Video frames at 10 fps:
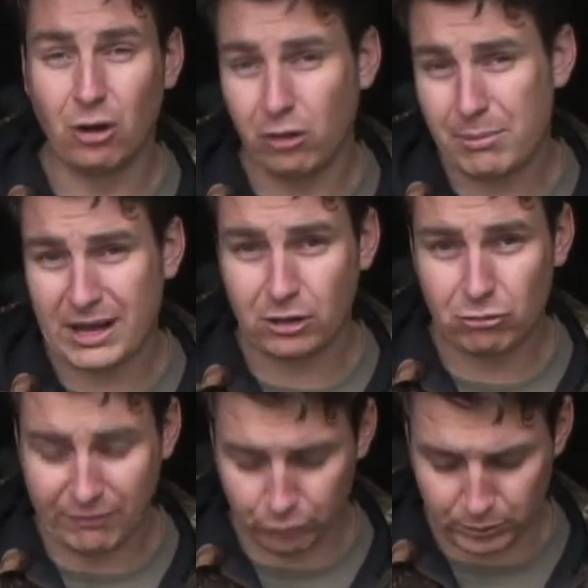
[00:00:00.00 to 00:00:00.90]
or the back of
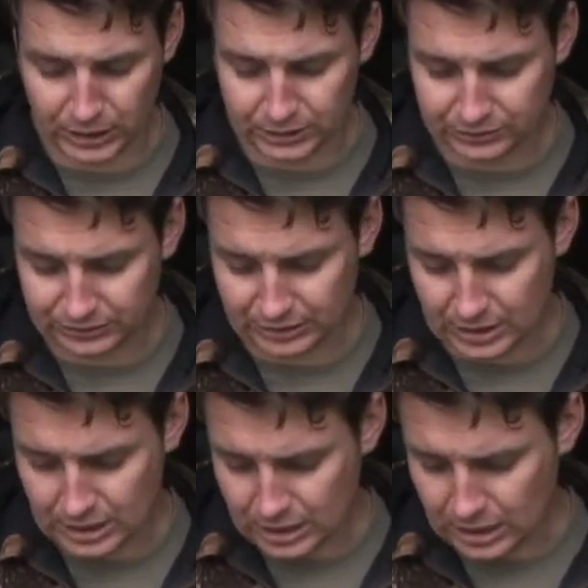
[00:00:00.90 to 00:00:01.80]
gravel bars,
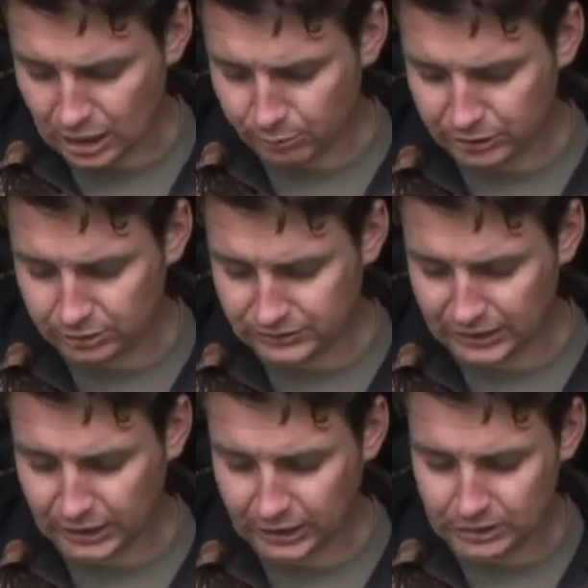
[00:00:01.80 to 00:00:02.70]
I'll be
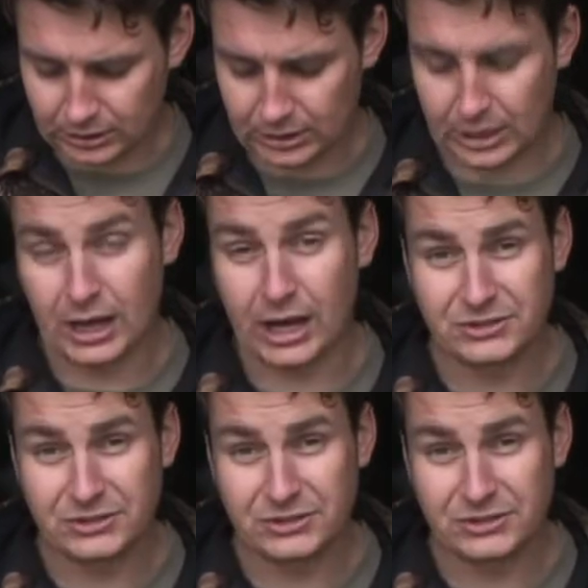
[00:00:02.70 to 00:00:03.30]
using uh, a